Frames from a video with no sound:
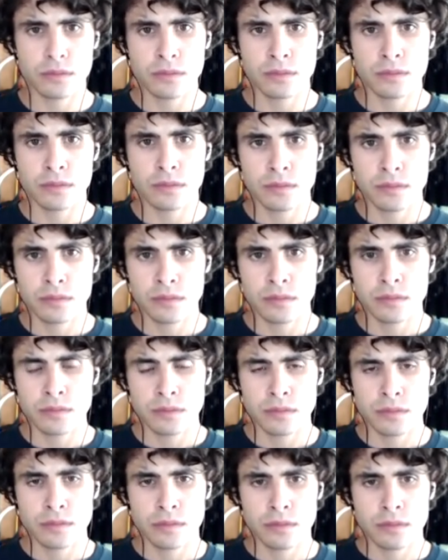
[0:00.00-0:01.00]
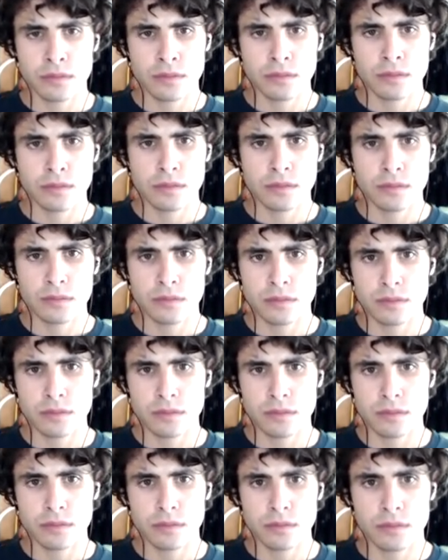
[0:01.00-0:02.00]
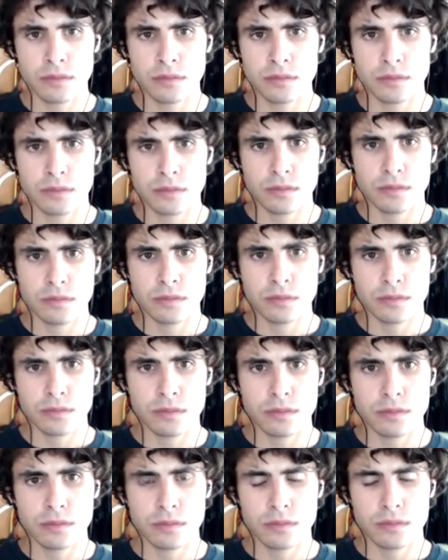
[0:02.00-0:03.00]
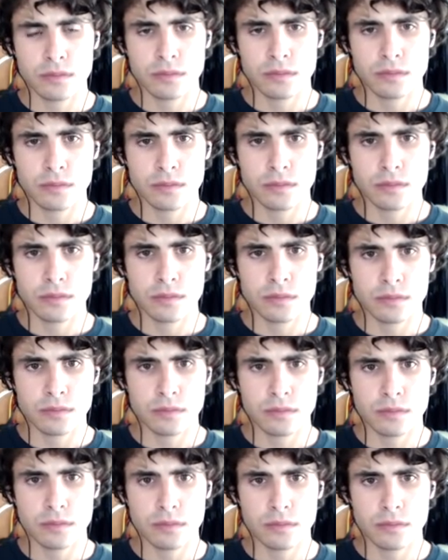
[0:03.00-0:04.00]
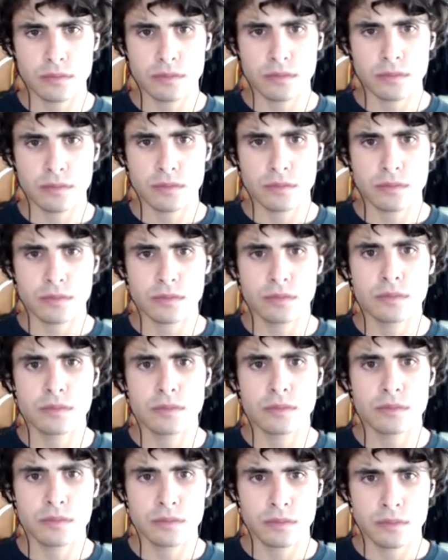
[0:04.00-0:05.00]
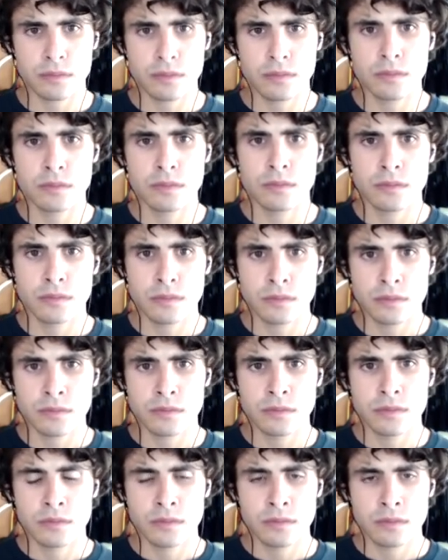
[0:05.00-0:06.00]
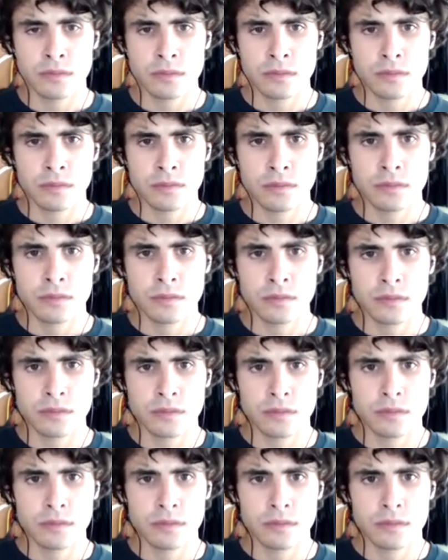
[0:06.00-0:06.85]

The person shown says nothing.